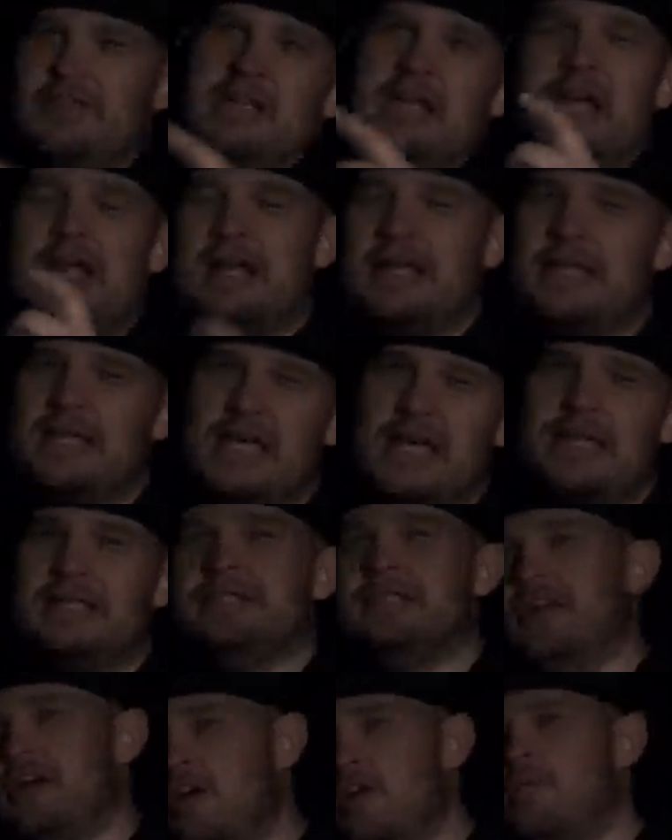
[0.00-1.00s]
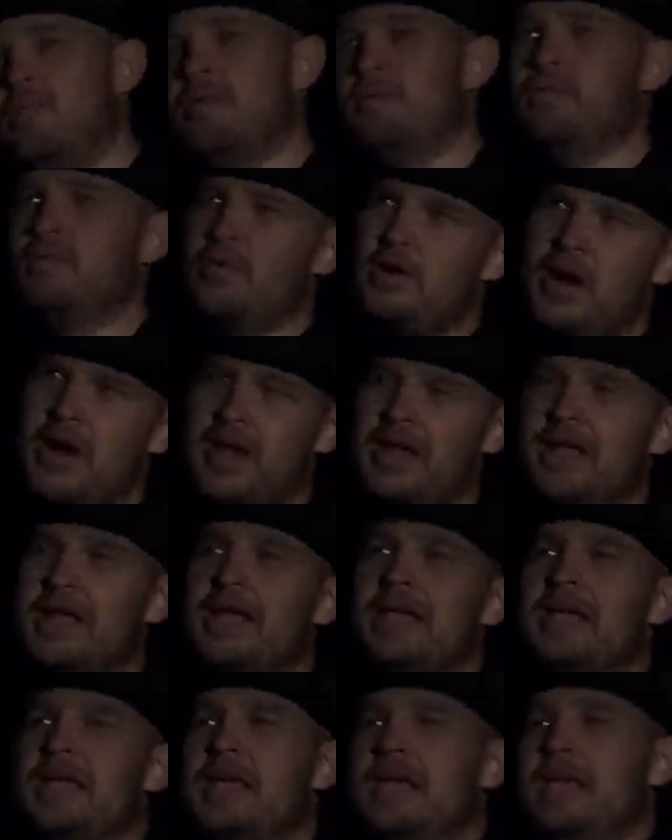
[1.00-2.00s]
to kind of guess and hope and pray.
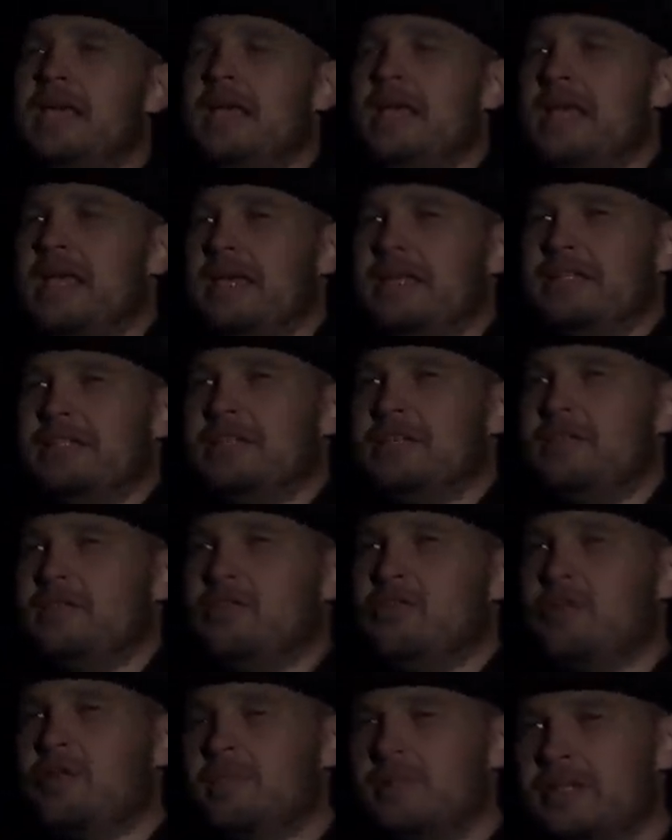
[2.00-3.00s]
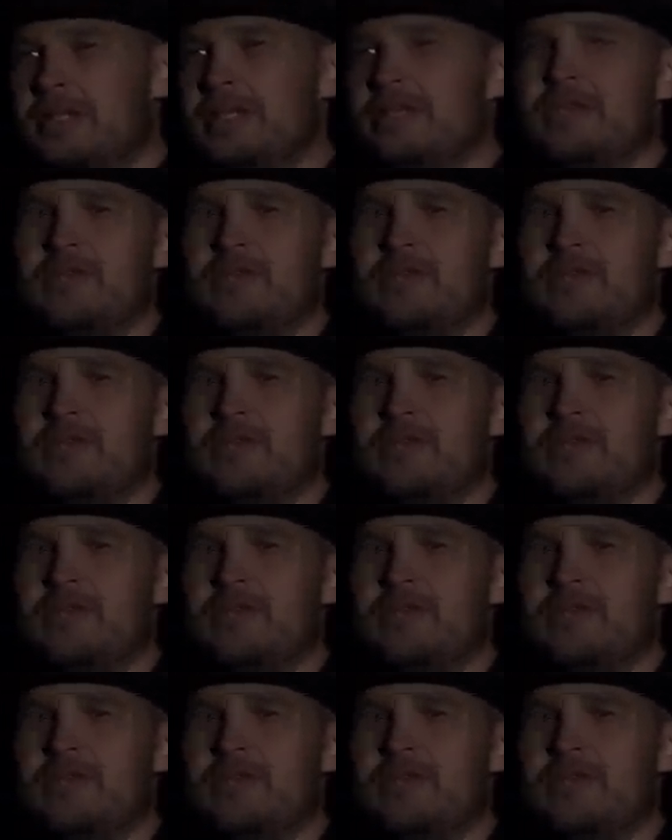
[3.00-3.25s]
And so normally